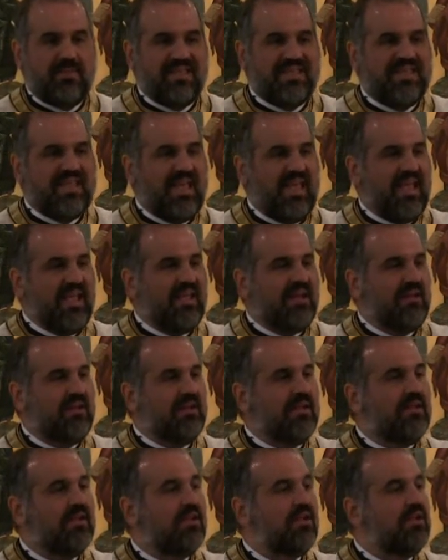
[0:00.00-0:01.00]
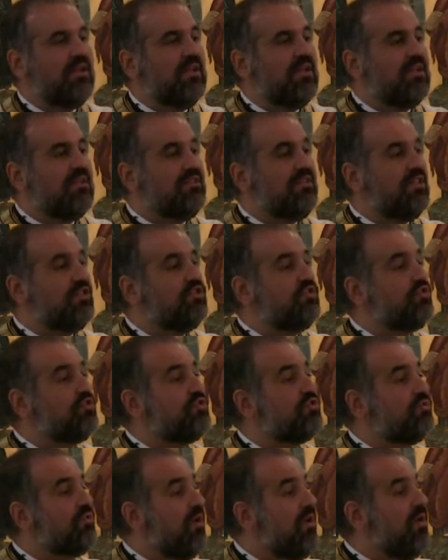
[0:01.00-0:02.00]
began
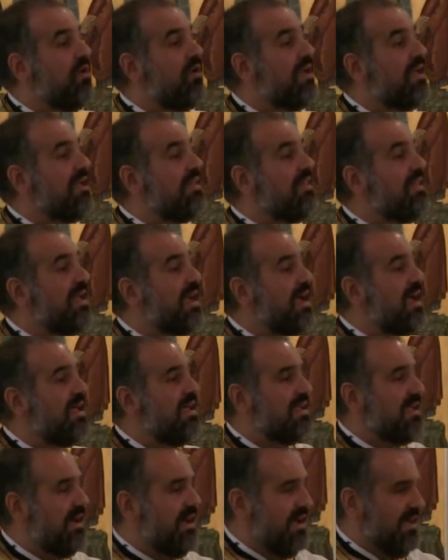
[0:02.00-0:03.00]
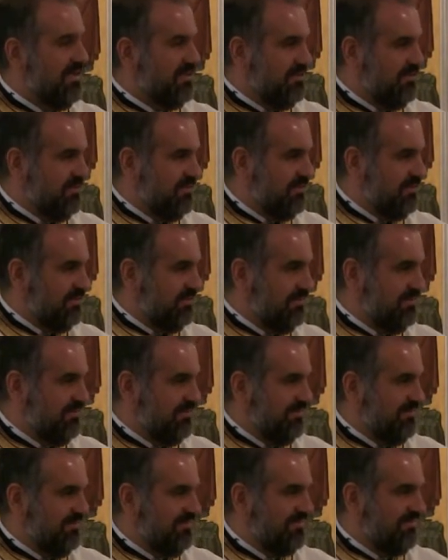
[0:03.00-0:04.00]
destroying the icons,
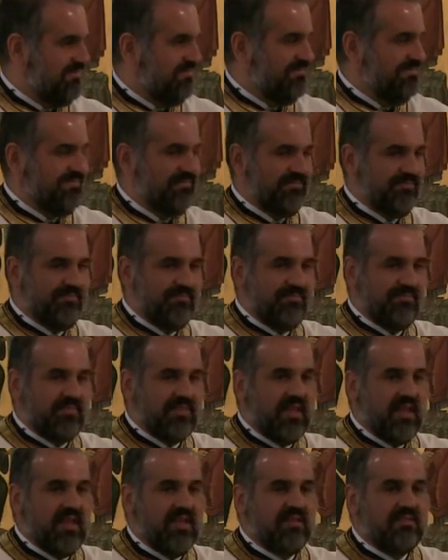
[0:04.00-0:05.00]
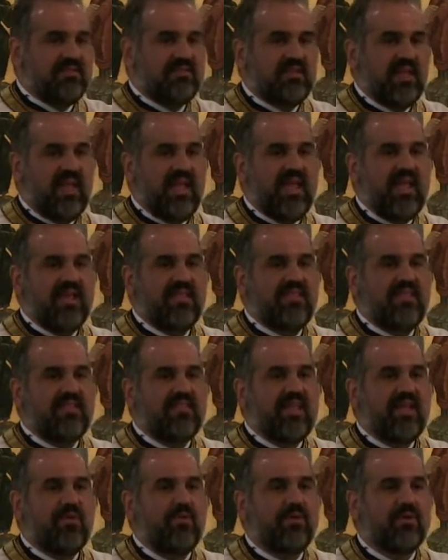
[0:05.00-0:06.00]
saying
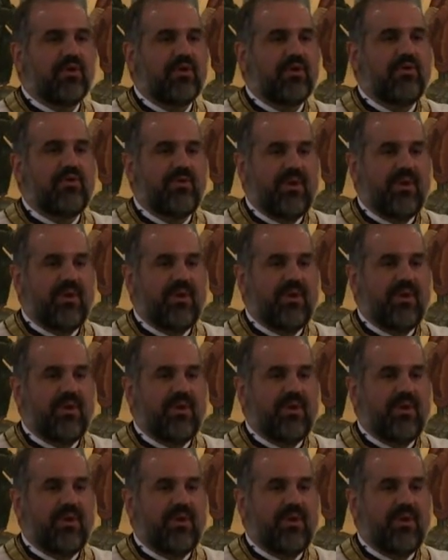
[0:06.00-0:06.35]
that they were